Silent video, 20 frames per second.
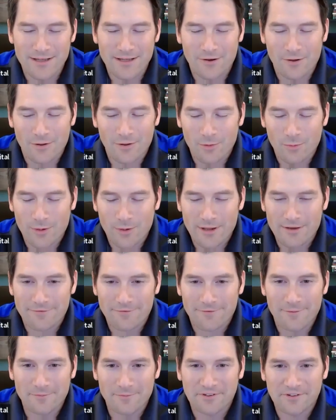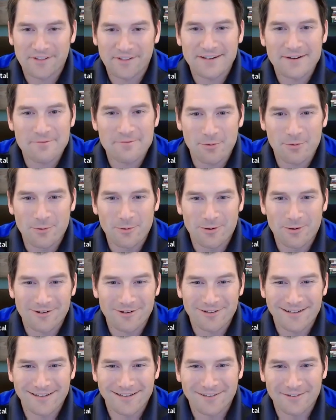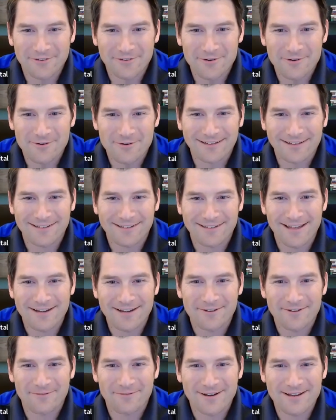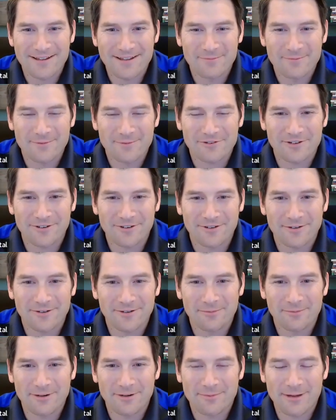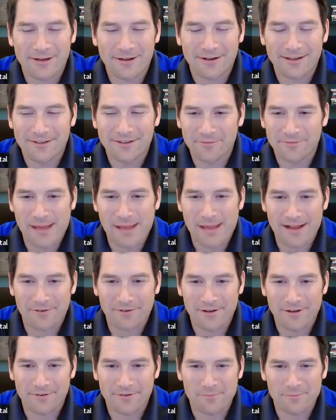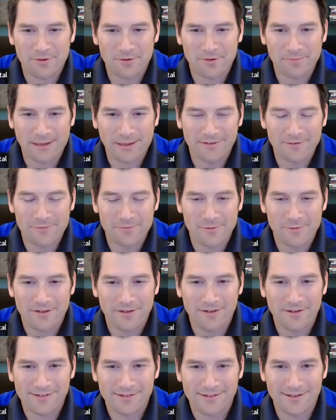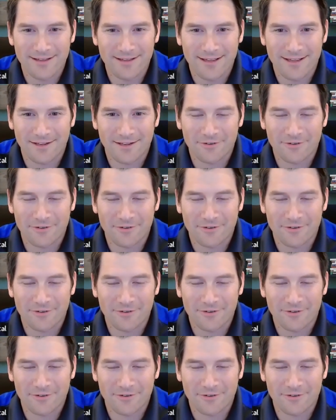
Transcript: all the way from Singapore, and so excited for him to share a little bit about his background and perspective with us today.